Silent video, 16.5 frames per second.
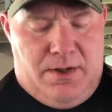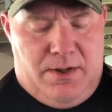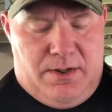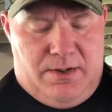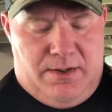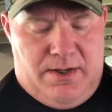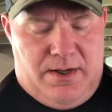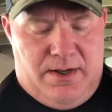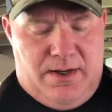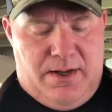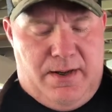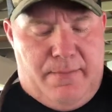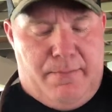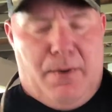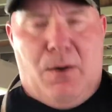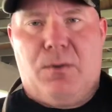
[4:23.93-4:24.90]

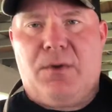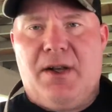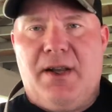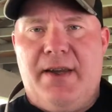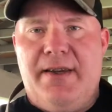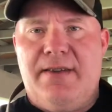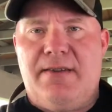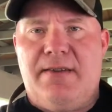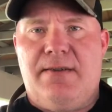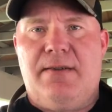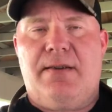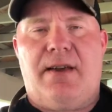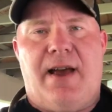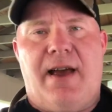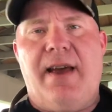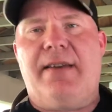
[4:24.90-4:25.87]
The bolt release,
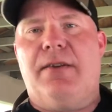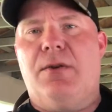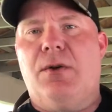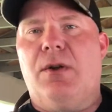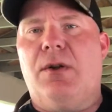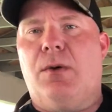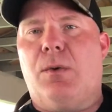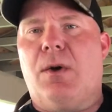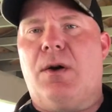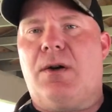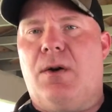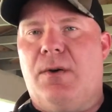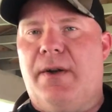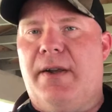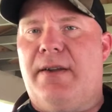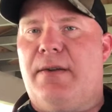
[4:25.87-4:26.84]
I had to do a little work
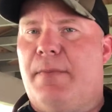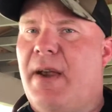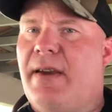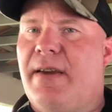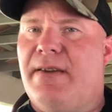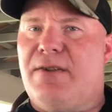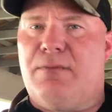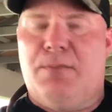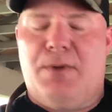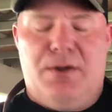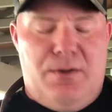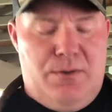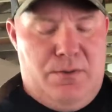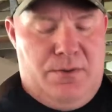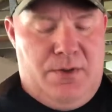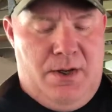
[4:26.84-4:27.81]
on it to make it
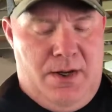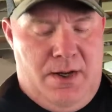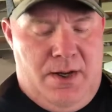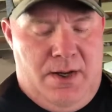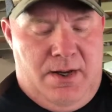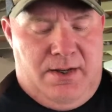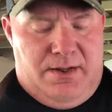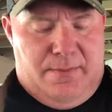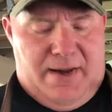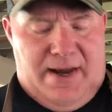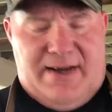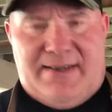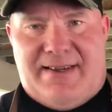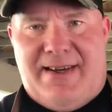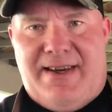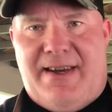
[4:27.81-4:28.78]
smooth. The
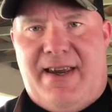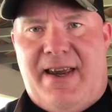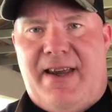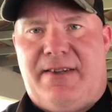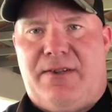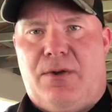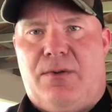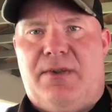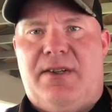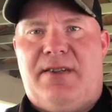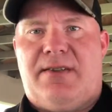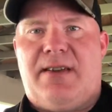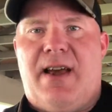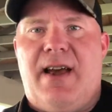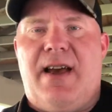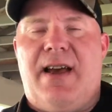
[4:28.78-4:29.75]
magazine catch on this
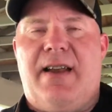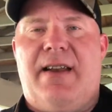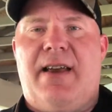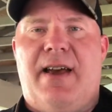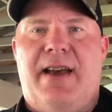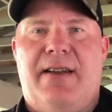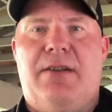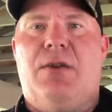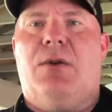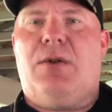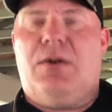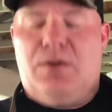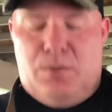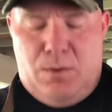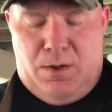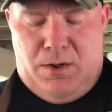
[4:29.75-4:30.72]
side, I had to do a
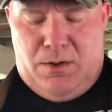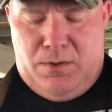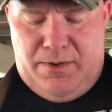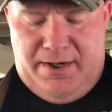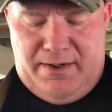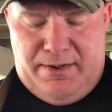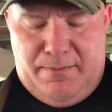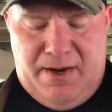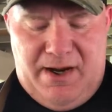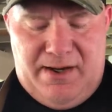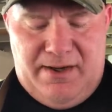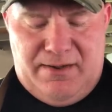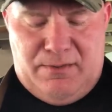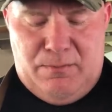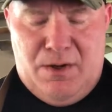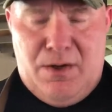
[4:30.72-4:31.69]
little work on it to make
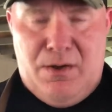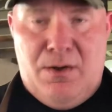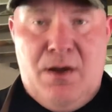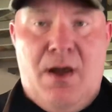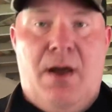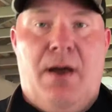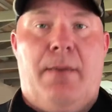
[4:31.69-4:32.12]
it smooth.